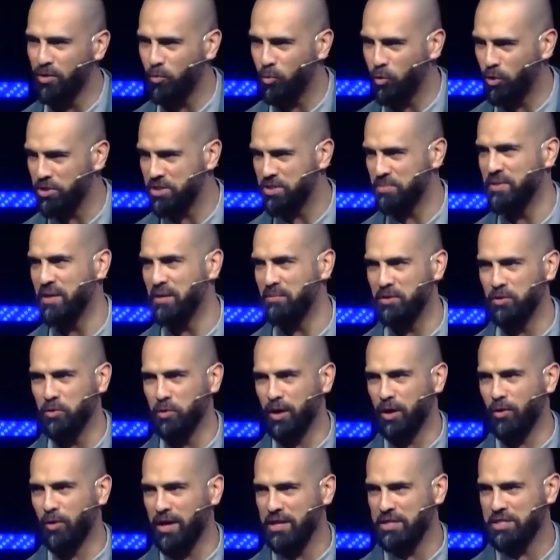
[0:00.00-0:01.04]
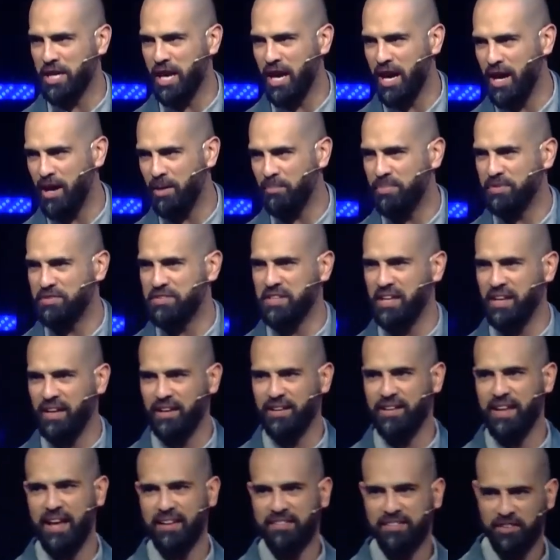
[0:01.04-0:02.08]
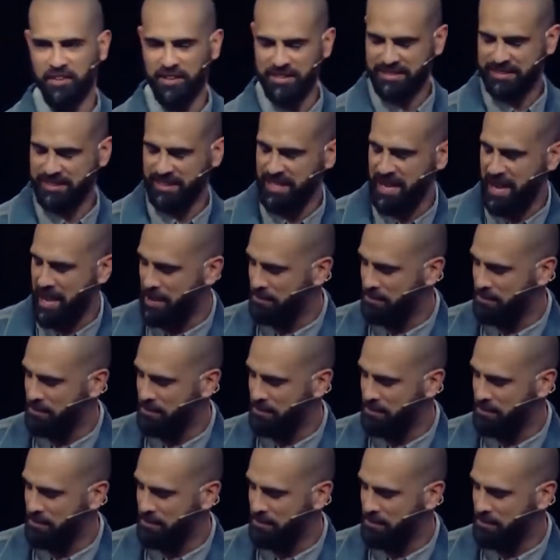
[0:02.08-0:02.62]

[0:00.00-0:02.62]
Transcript: worship team do a great job singing that to us today?